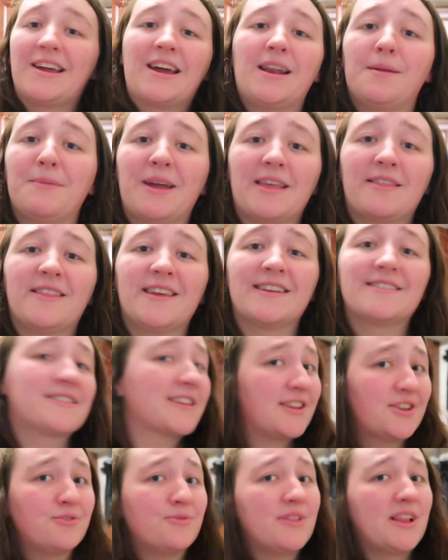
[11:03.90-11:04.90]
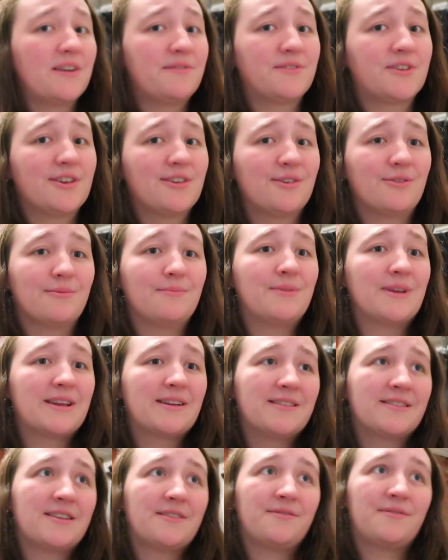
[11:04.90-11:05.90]
you gotta make things that you love too,
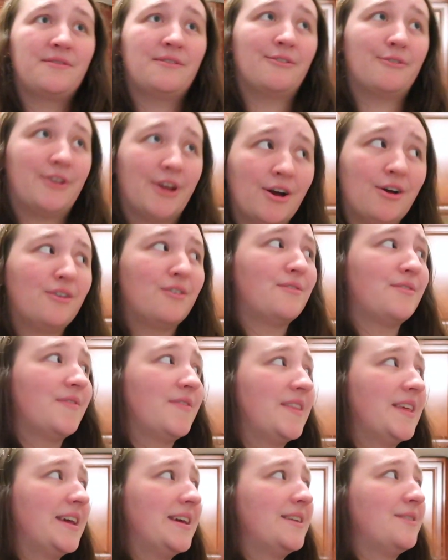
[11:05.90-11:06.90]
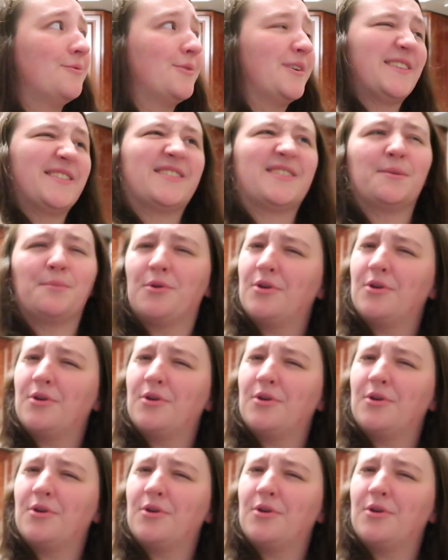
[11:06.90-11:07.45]
because if you don't, then what's the